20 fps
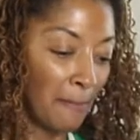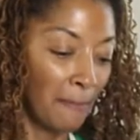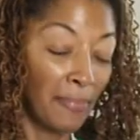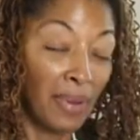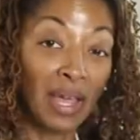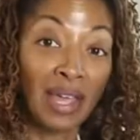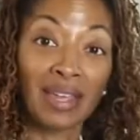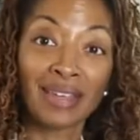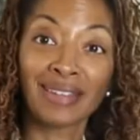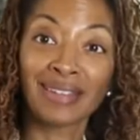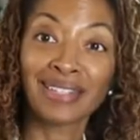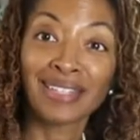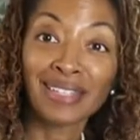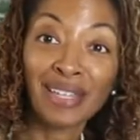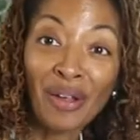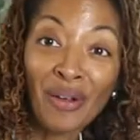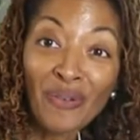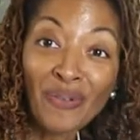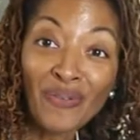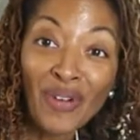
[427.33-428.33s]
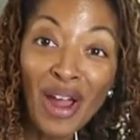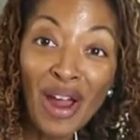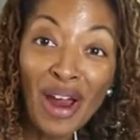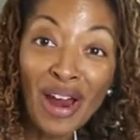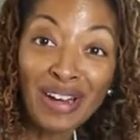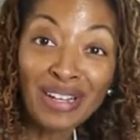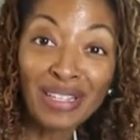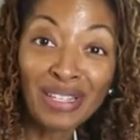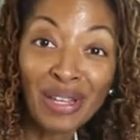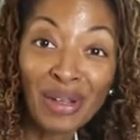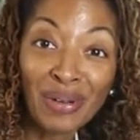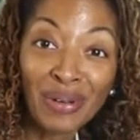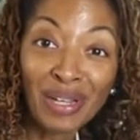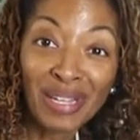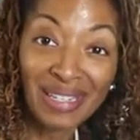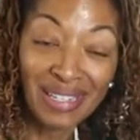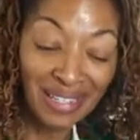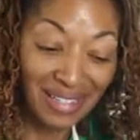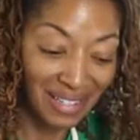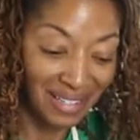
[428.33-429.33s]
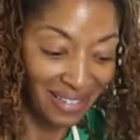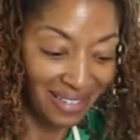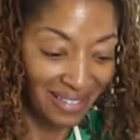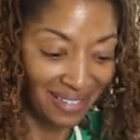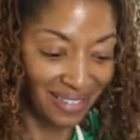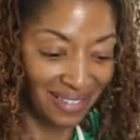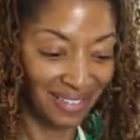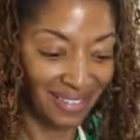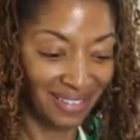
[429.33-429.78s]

But so far so good.